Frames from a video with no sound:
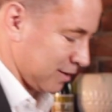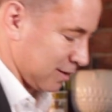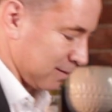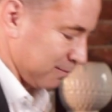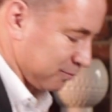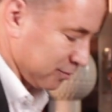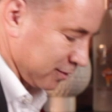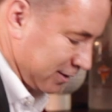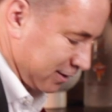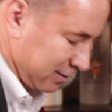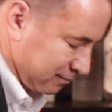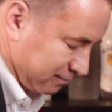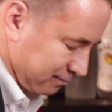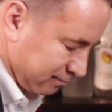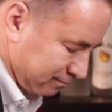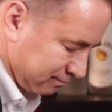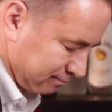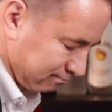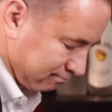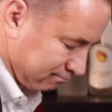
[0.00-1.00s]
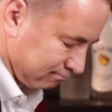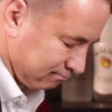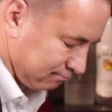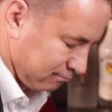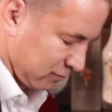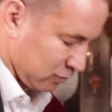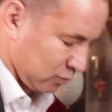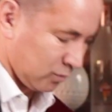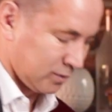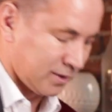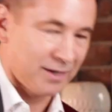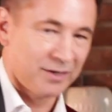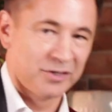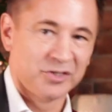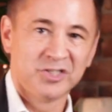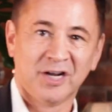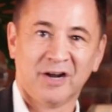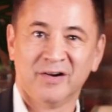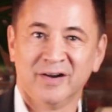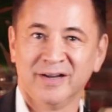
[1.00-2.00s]
complete without a
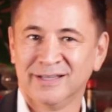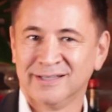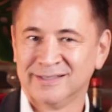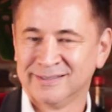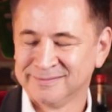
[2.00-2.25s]
cherry.